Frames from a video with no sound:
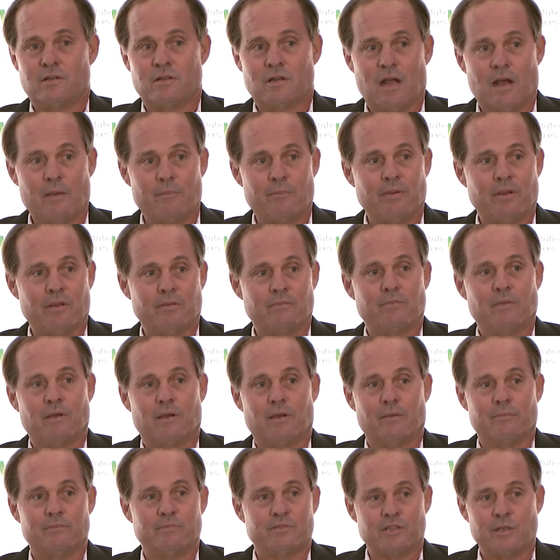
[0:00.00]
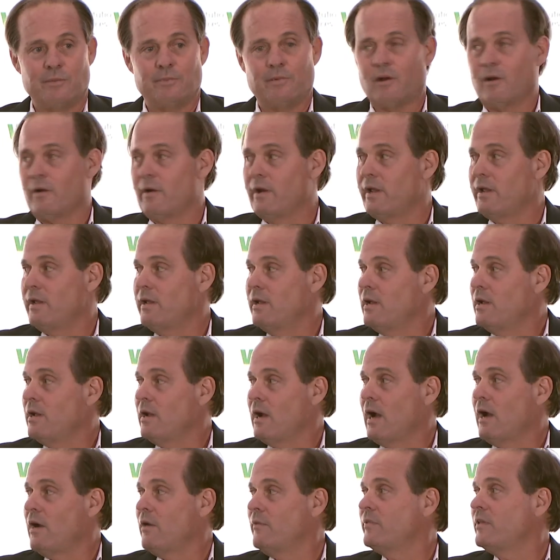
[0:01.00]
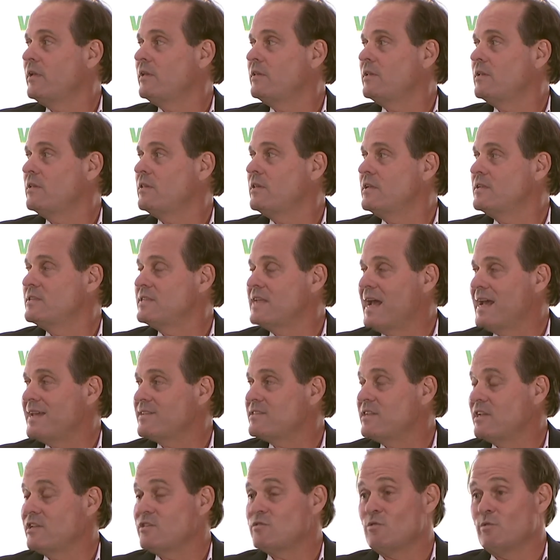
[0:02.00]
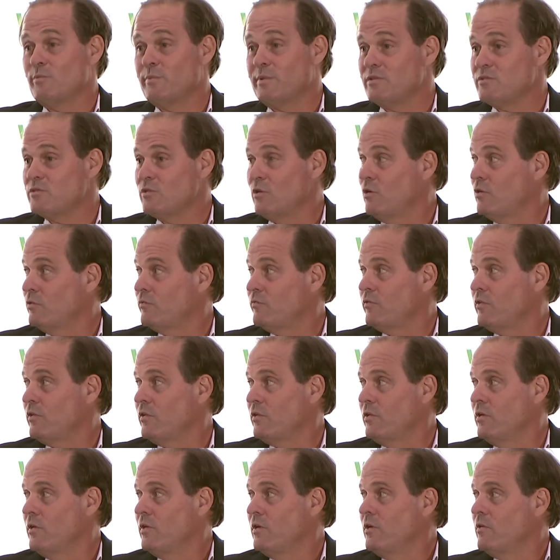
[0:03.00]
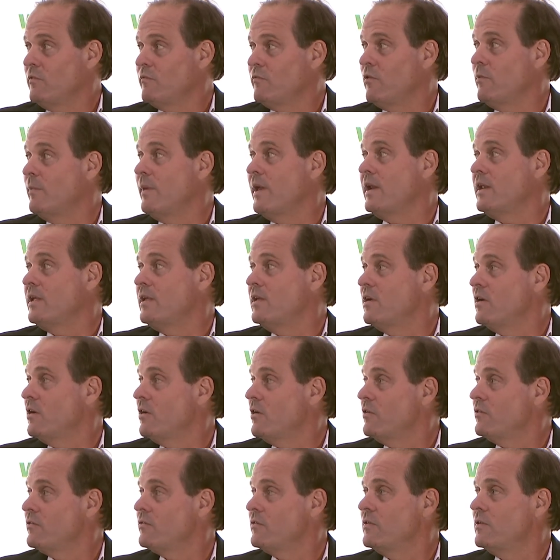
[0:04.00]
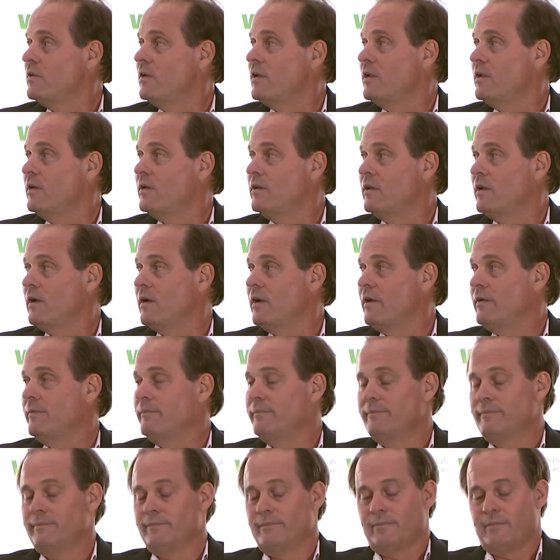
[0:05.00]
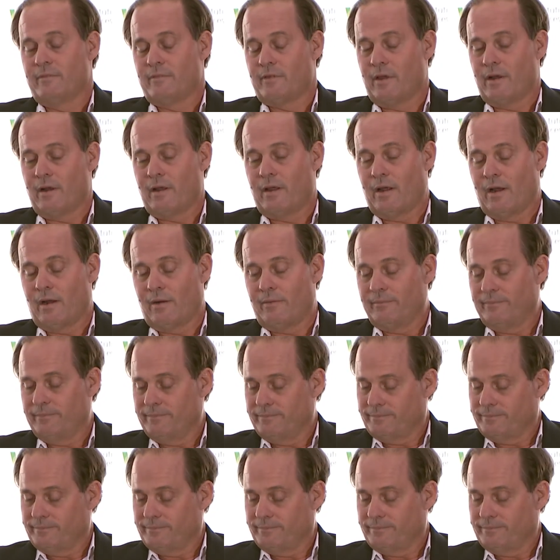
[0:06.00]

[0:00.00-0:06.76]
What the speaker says: CBRE, I don't think that these assets will be sold for many years. And so anyhow.